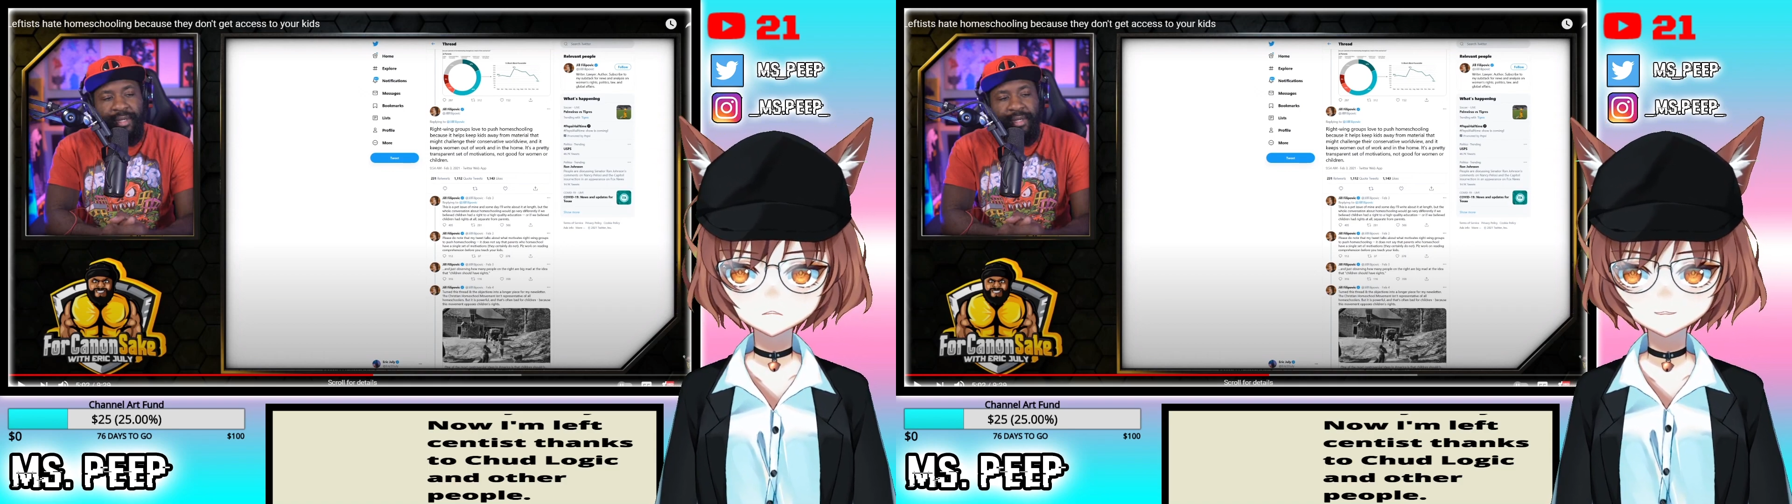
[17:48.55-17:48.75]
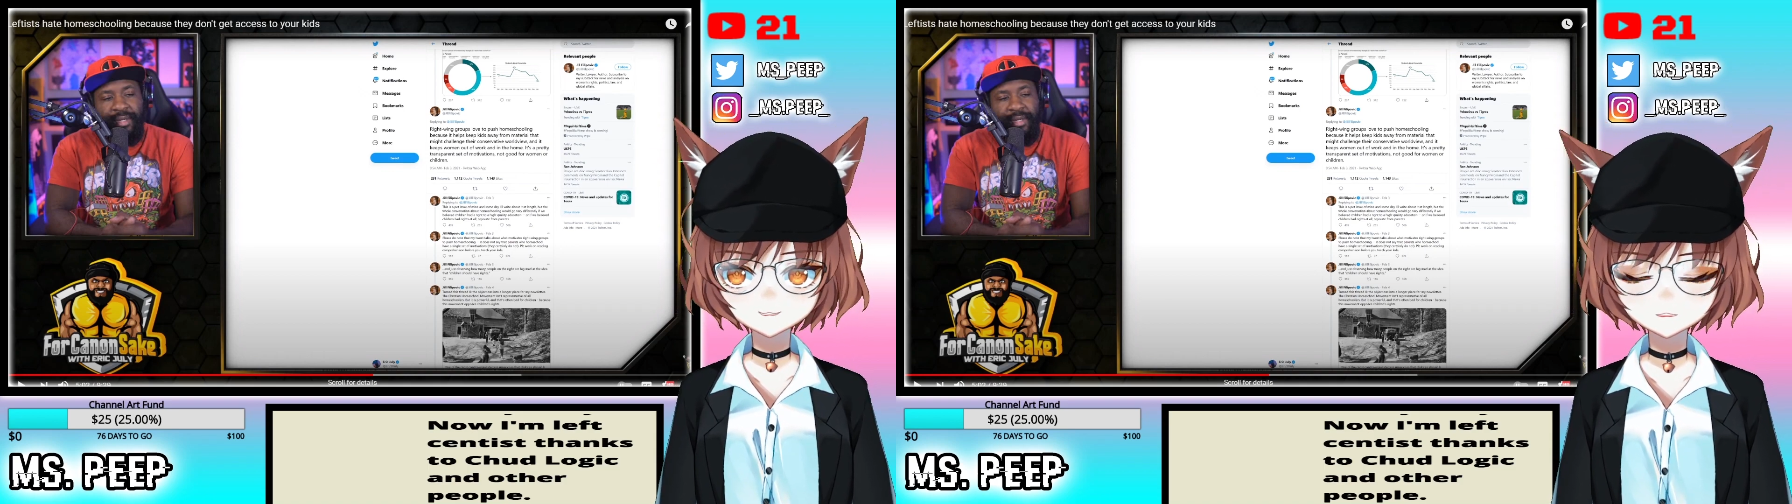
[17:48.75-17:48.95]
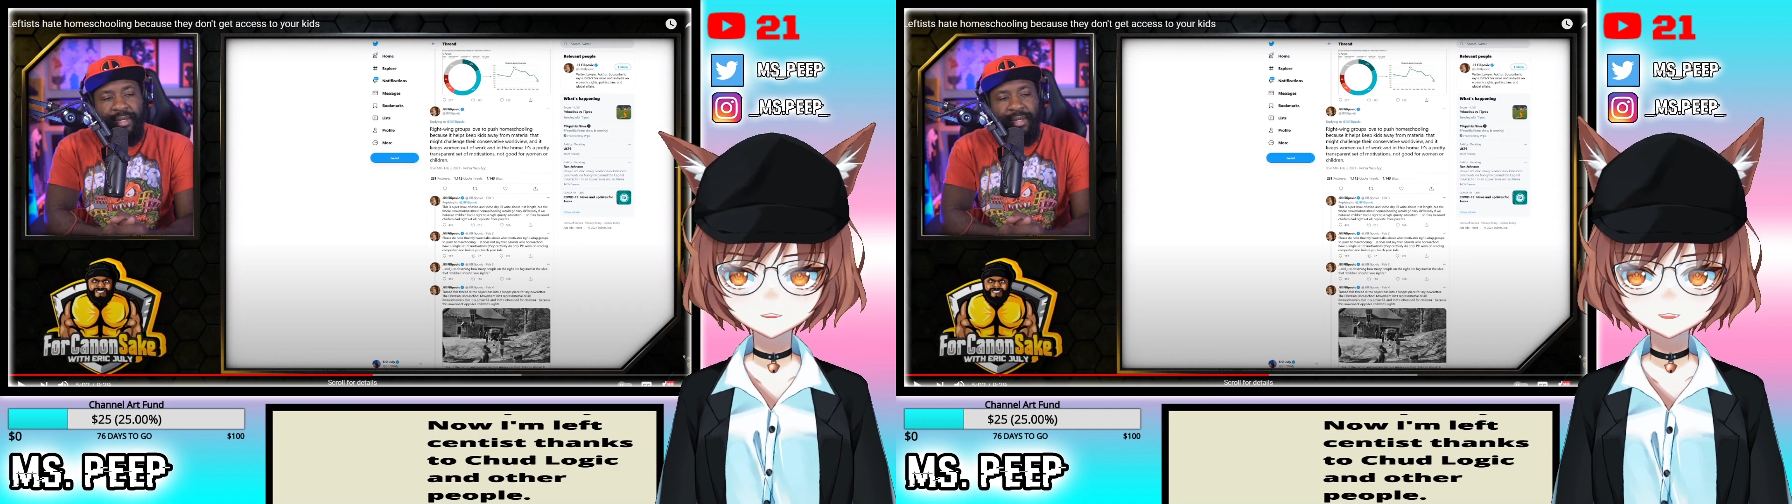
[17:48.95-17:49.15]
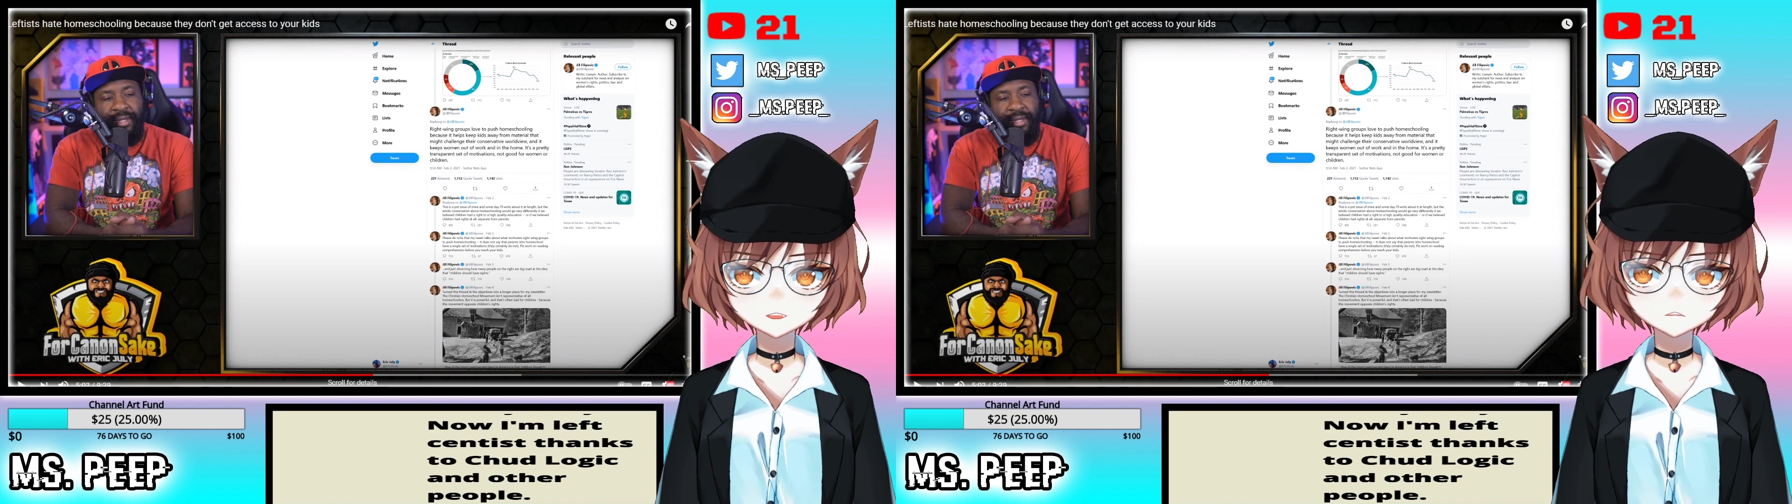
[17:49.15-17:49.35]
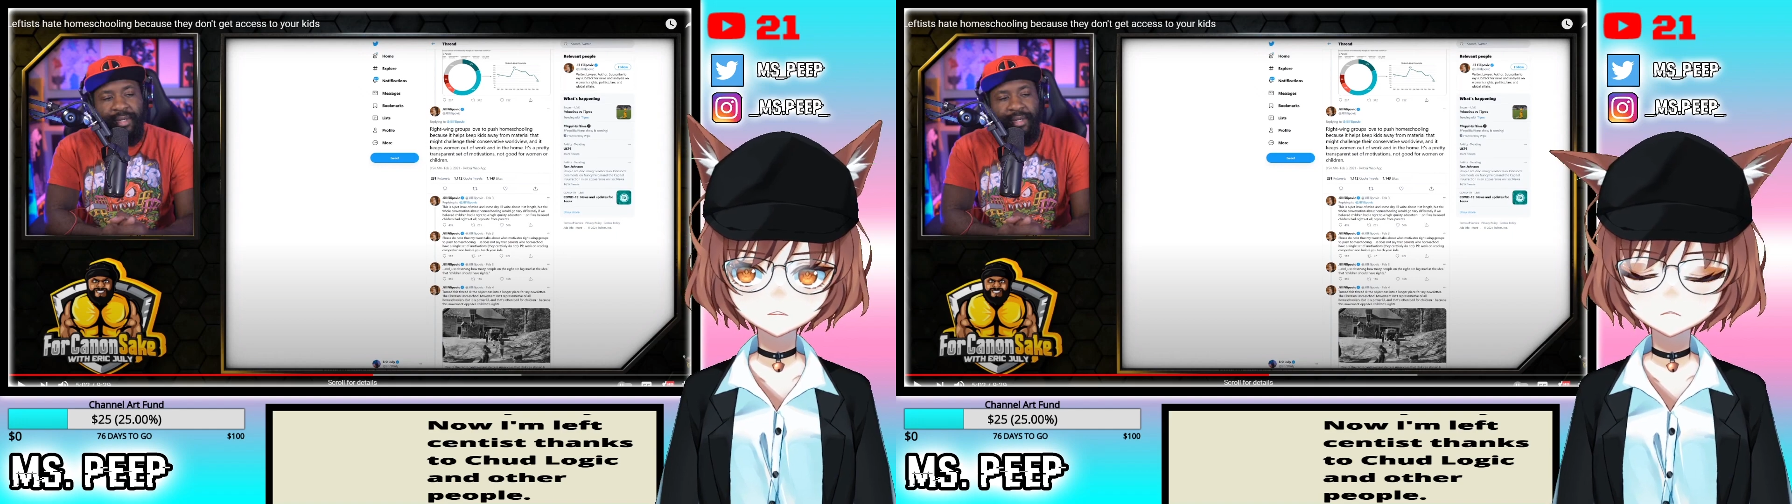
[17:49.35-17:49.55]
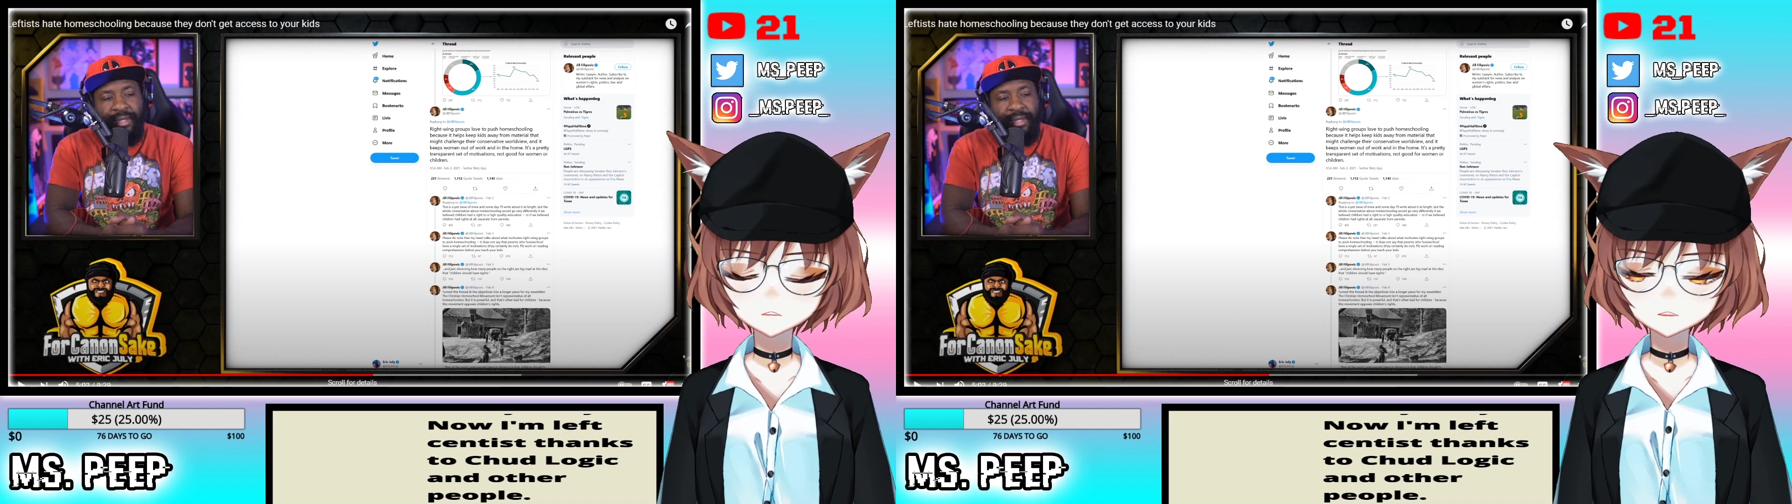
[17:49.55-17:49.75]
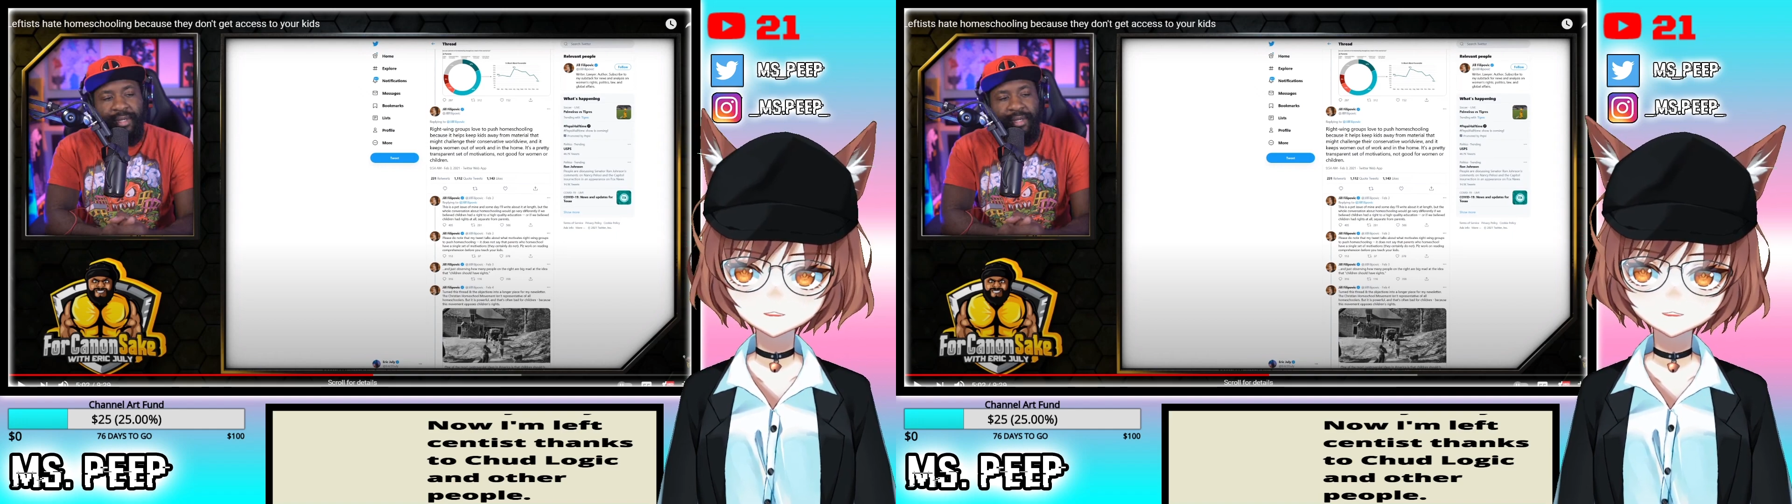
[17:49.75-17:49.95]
this status quo, but